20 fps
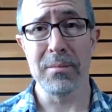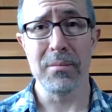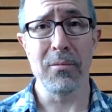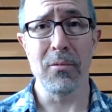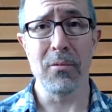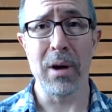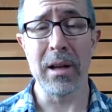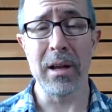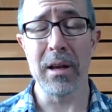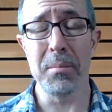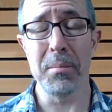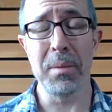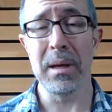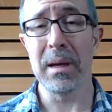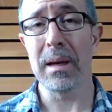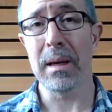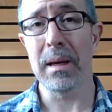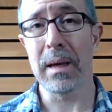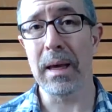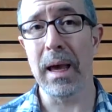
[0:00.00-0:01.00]
wanting to be a
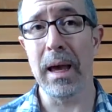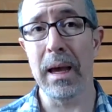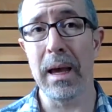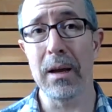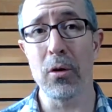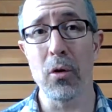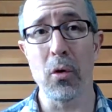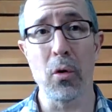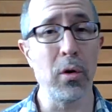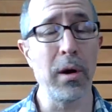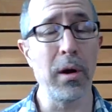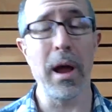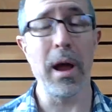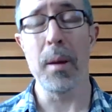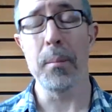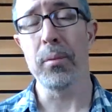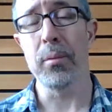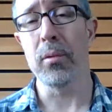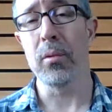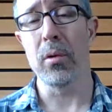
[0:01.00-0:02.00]
king or an
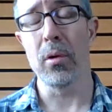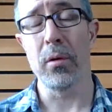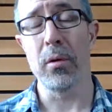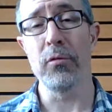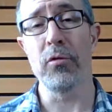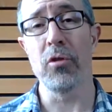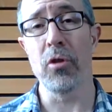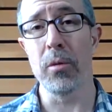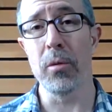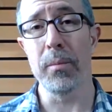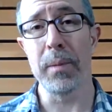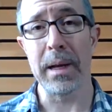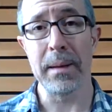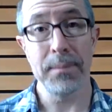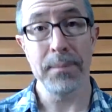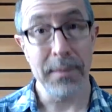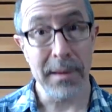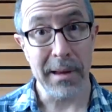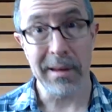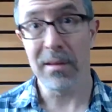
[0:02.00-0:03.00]
emperor of Germany.
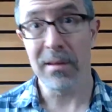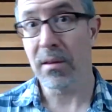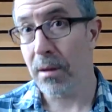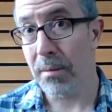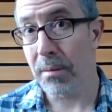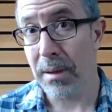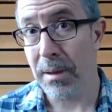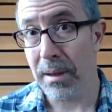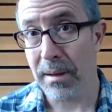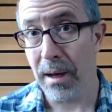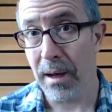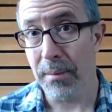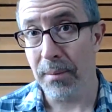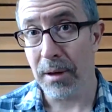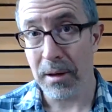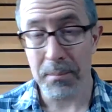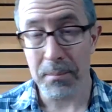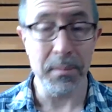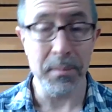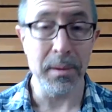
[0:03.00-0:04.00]
He's going to become it,
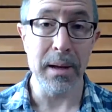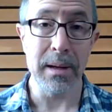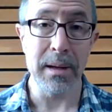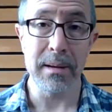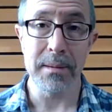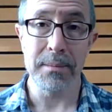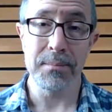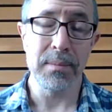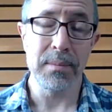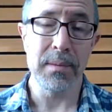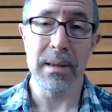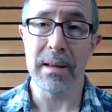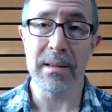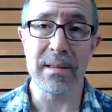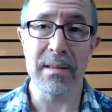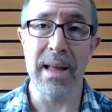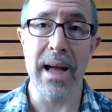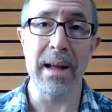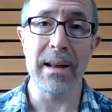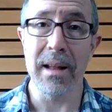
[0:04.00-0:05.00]
but that's
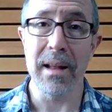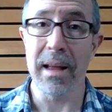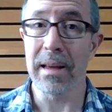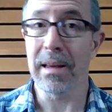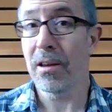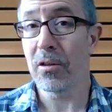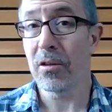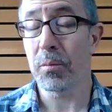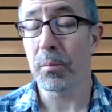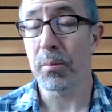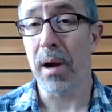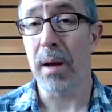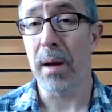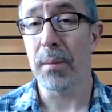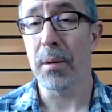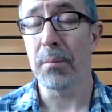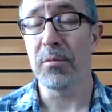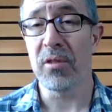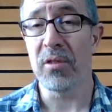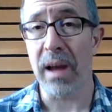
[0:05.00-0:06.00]
not like his prime
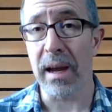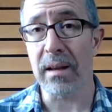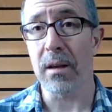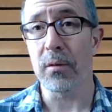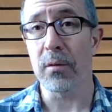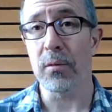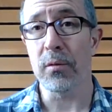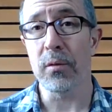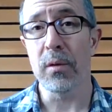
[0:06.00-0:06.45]
objective.